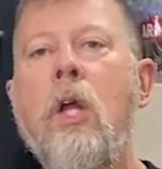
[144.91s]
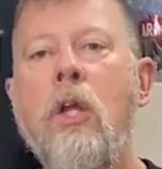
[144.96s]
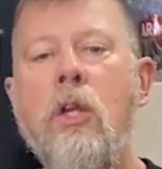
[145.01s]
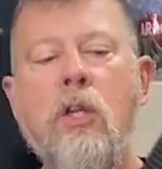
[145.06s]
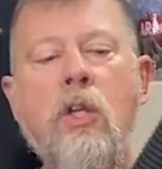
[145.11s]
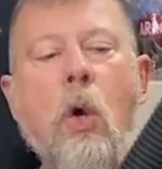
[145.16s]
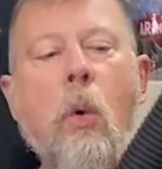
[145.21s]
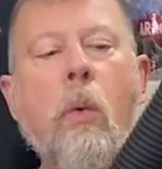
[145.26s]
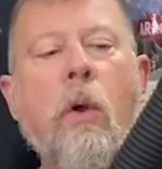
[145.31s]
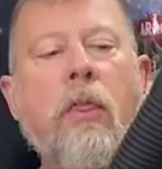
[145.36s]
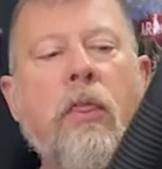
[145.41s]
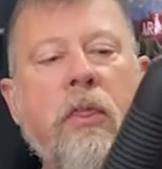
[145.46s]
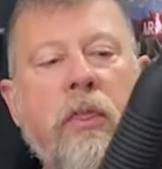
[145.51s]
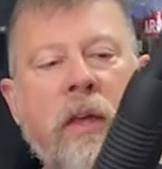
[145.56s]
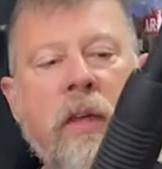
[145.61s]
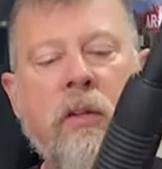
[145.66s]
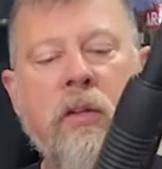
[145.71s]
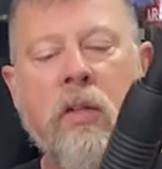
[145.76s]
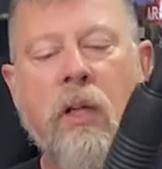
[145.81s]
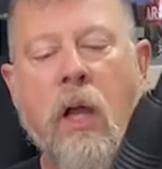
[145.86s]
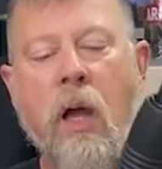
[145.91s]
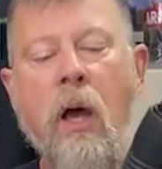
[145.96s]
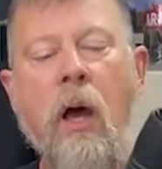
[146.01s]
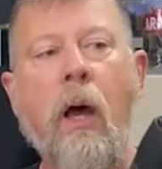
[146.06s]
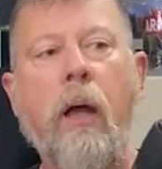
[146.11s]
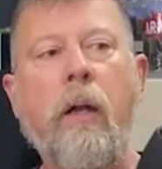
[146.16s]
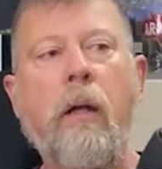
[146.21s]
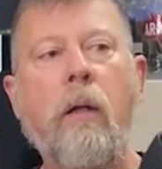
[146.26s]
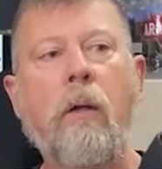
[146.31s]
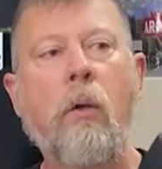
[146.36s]
So with this
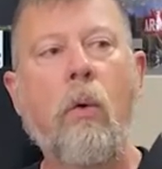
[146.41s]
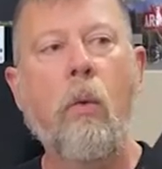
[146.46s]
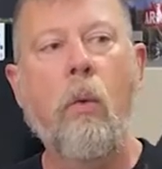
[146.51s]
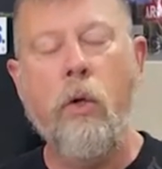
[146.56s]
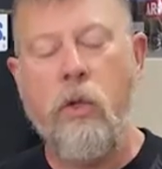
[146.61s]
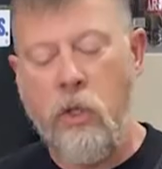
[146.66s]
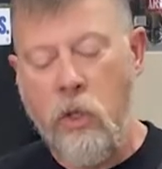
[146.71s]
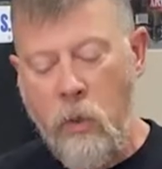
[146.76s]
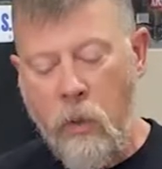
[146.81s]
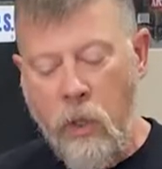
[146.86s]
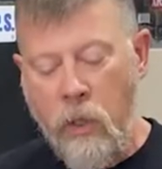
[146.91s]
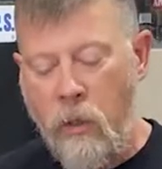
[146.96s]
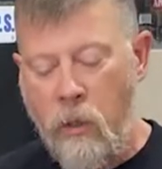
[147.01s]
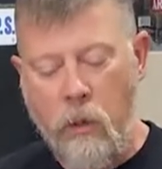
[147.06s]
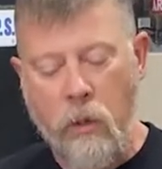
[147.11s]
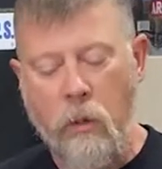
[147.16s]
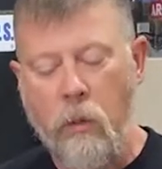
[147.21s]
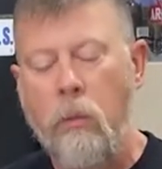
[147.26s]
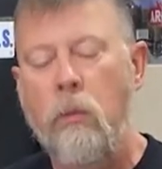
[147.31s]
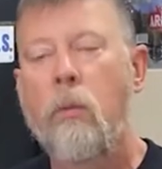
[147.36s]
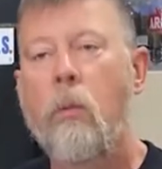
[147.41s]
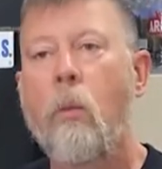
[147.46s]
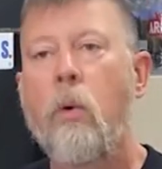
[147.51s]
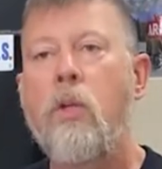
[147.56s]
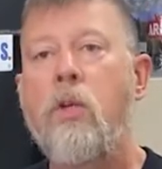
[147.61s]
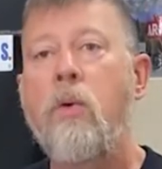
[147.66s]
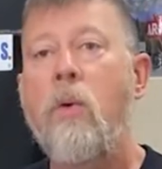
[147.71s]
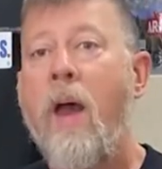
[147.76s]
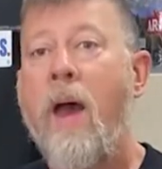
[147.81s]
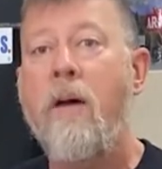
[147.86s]
gun, what you can do,
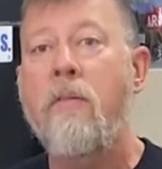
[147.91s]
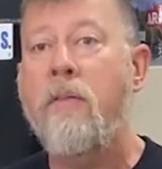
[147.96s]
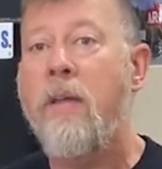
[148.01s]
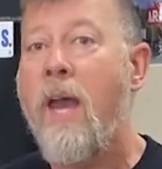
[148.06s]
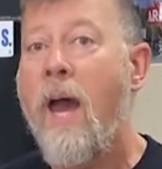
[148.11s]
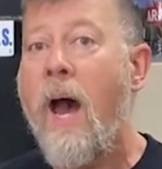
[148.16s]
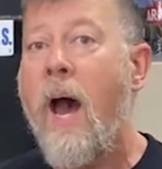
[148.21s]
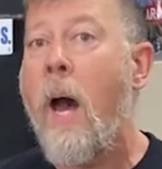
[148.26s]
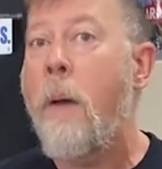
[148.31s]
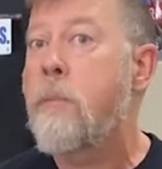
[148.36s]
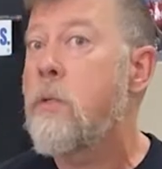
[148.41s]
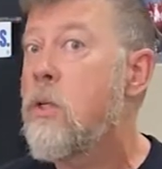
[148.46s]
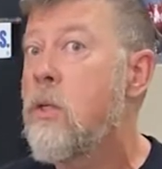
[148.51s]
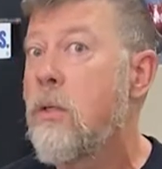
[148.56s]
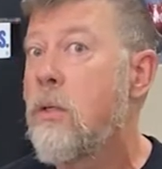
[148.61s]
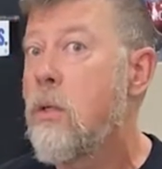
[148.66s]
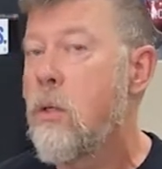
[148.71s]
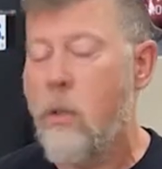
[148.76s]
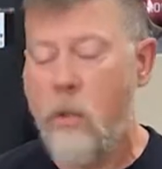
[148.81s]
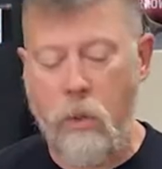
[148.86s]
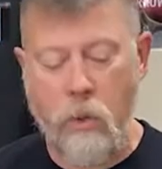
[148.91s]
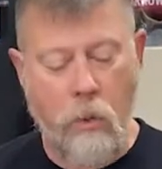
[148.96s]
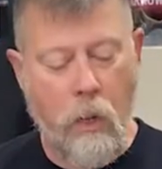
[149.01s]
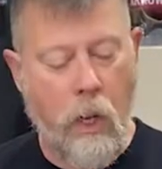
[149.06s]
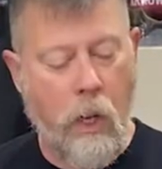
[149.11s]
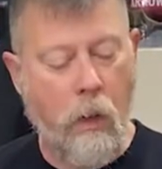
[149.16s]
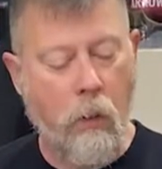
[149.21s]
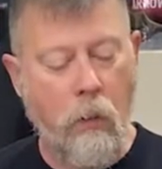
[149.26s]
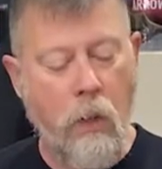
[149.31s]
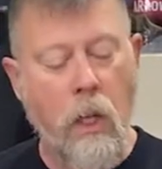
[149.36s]
what you have the option to do
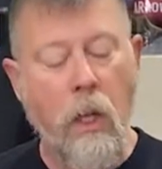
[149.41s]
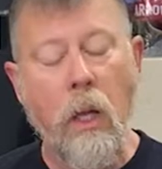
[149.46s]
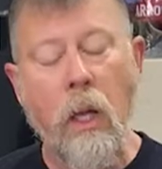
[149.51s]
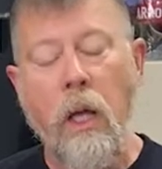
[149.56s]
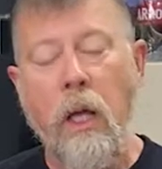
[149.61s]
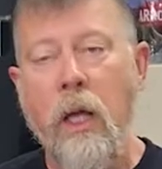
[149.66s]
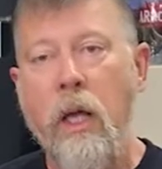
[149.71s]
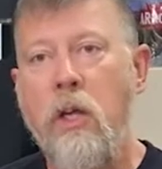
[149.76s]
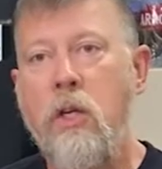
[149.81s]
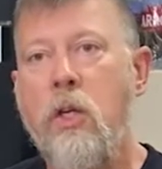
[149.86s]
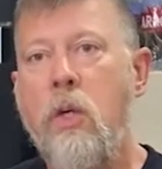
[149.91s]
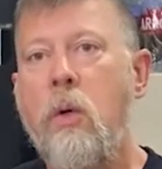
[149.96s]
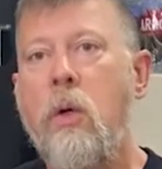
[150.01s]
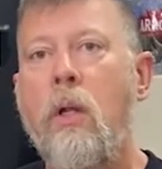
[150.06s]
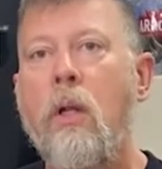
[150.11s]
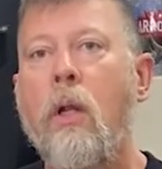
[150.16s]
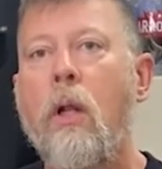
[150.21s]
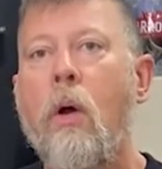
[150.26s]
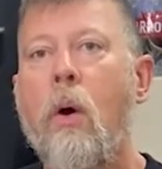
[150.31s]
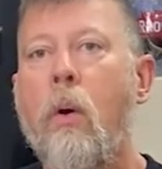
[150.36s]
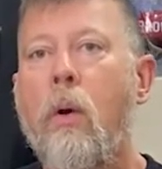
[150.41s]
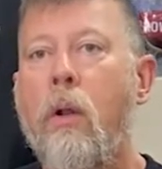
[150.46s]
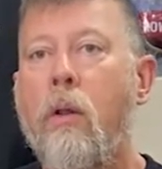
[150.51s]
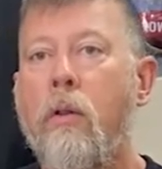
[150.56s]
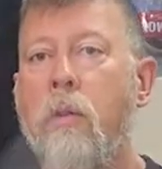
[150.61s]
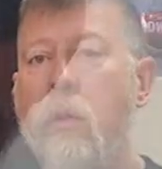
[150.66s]
now, is you can load the